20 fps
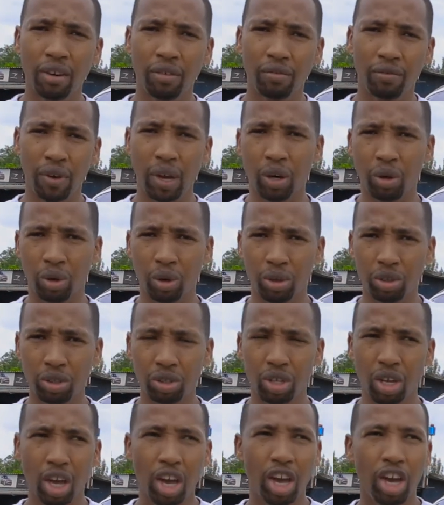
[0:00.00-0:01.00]

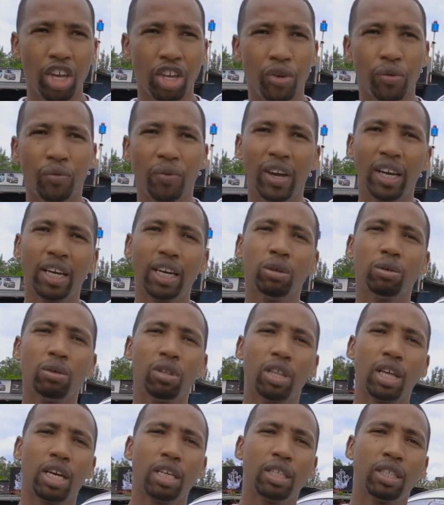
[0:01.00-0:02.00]
vehicles, you find out
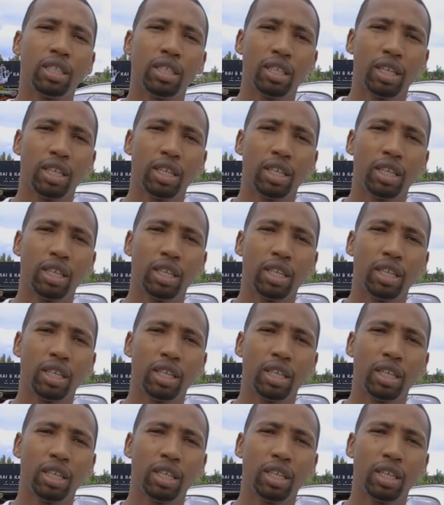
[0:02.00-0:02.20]
that